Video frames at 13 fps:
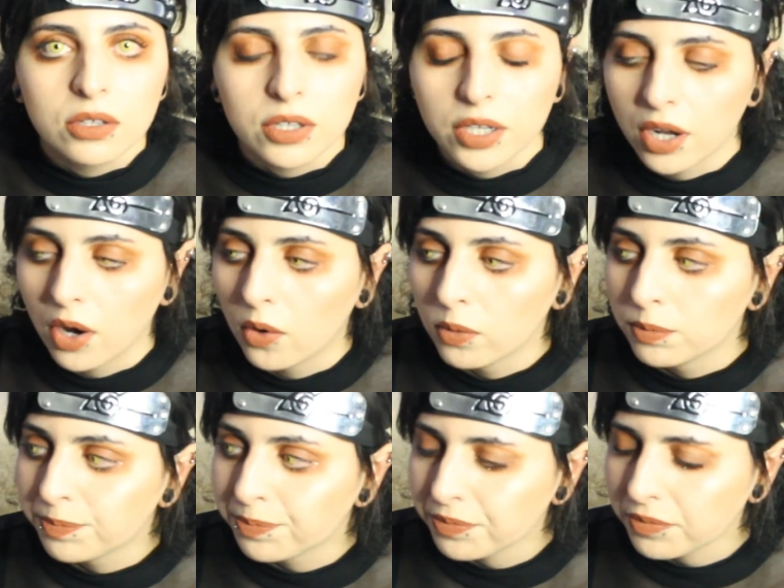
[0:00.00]
You know?
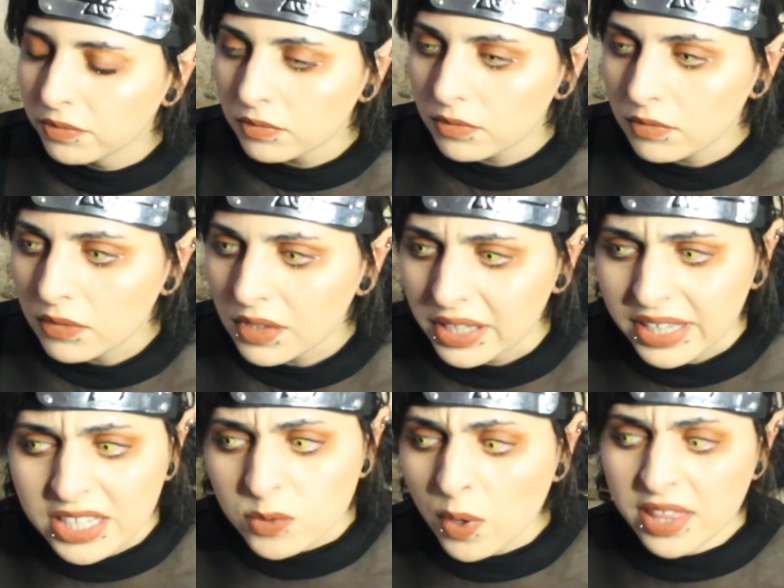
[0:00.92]

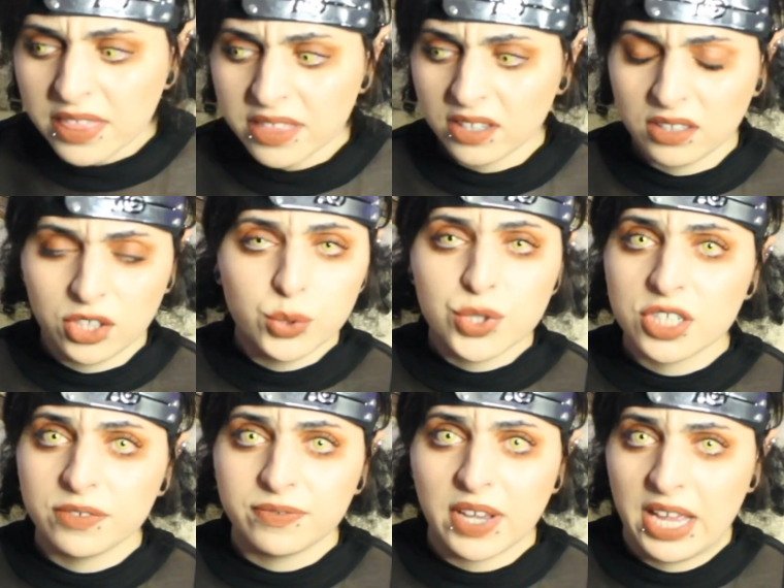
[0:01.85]
That's why
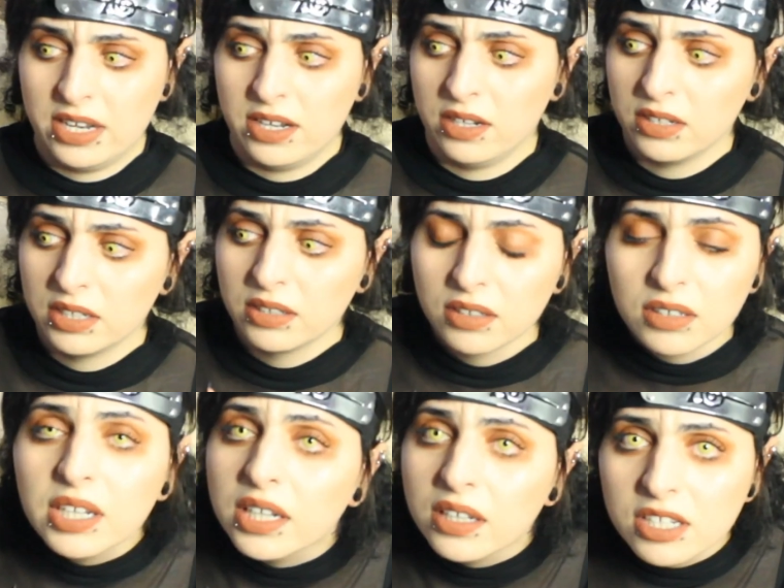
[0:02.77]
Yusuf and
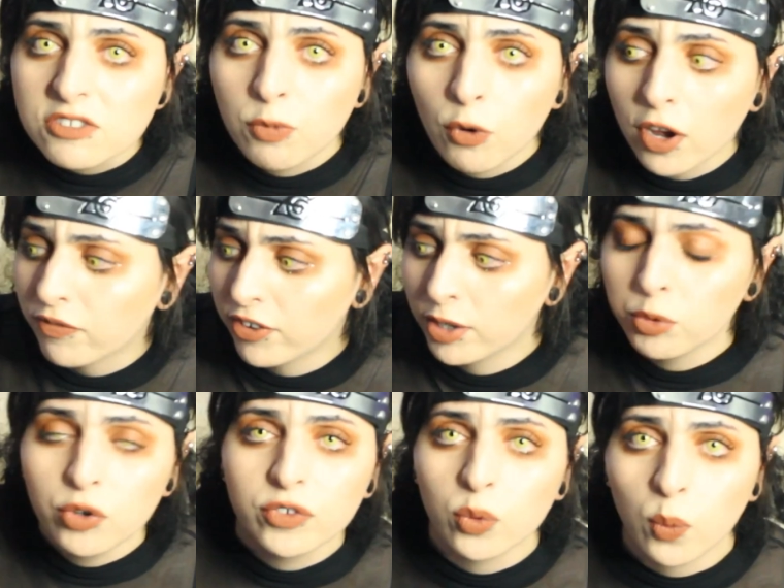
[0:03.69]
his boyfriend
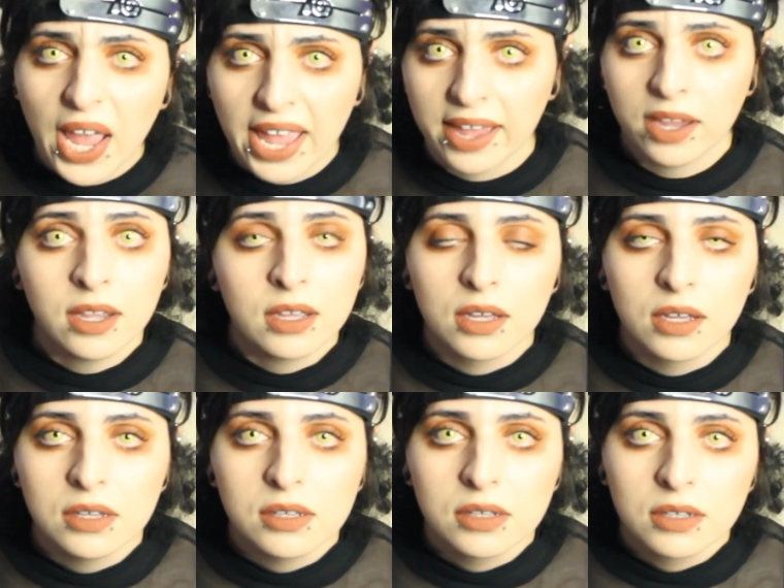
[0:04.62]
moved away.
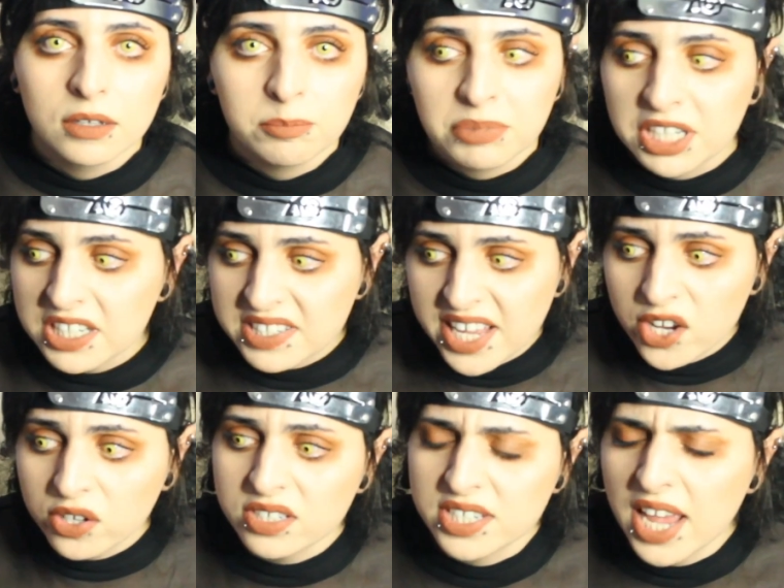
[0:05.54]
Because they
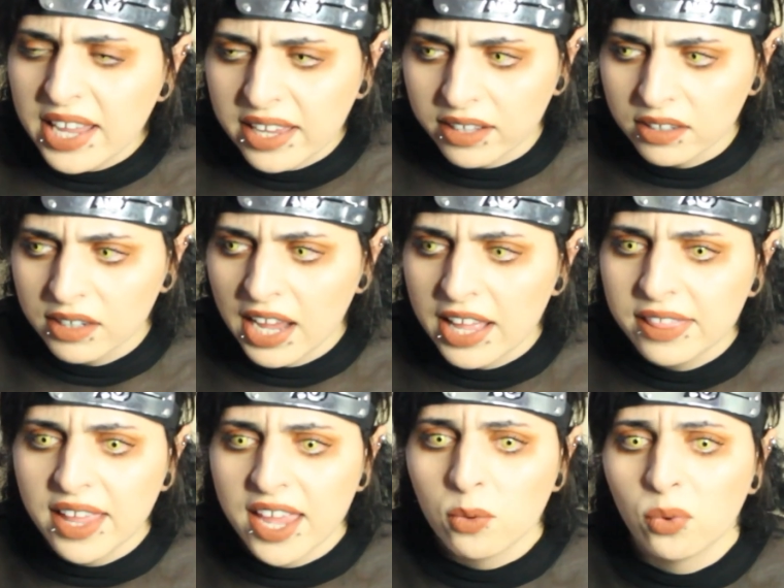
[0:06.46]
couldn't take it
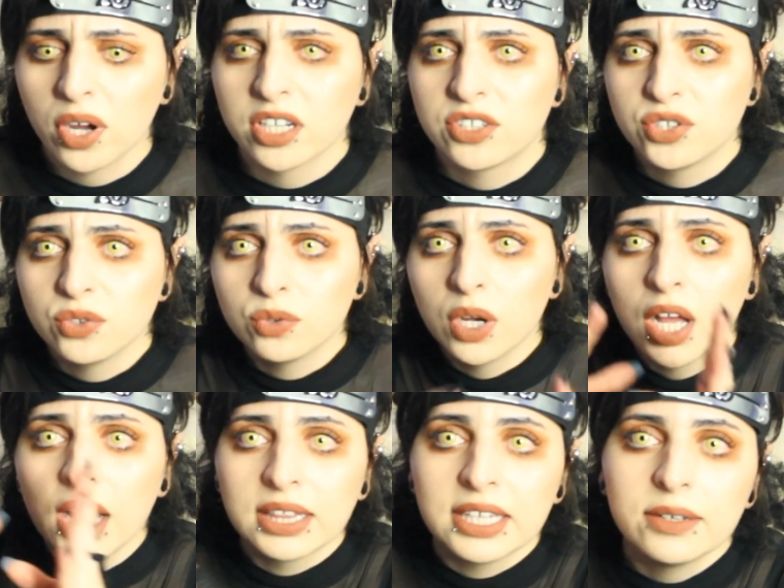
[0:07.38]
and they wanted to
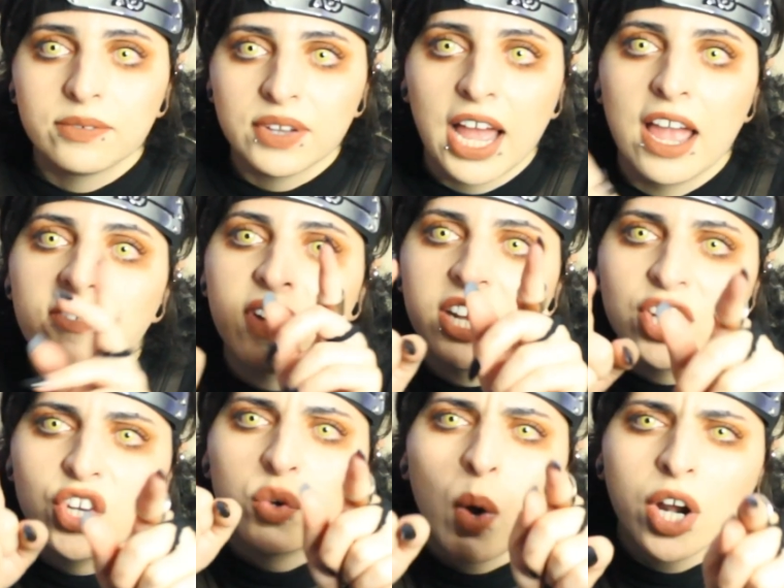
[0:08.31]
live life.
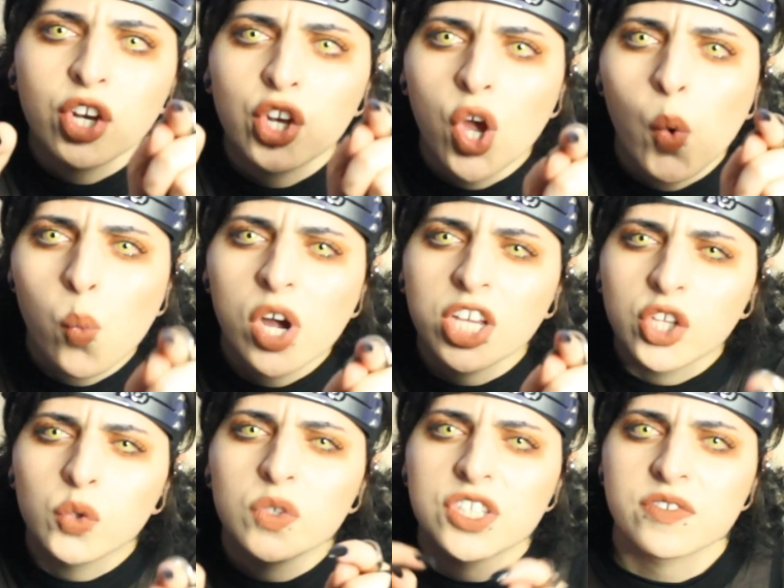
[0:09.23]
And you want to know
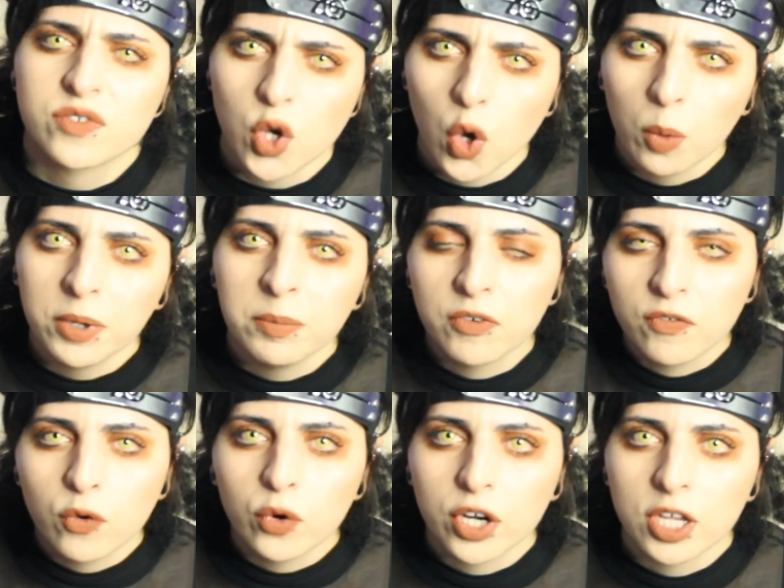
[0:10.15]
what Yusuf told me
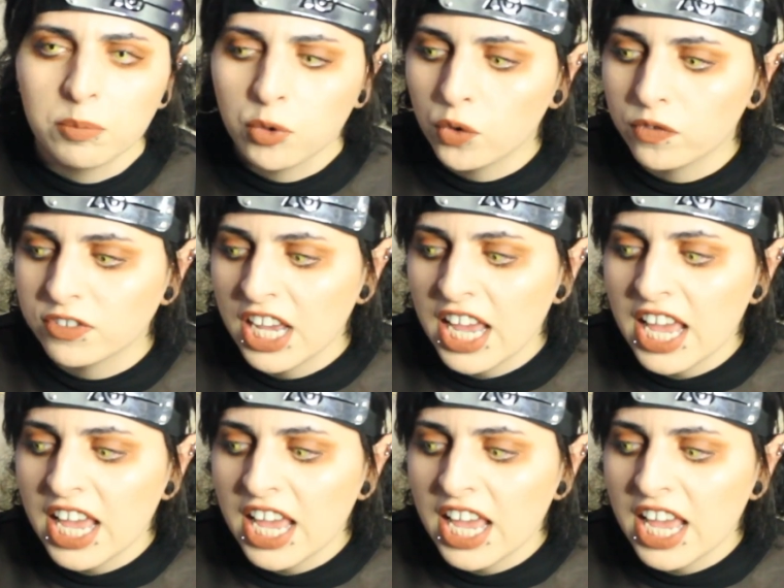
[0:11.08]
before he moved?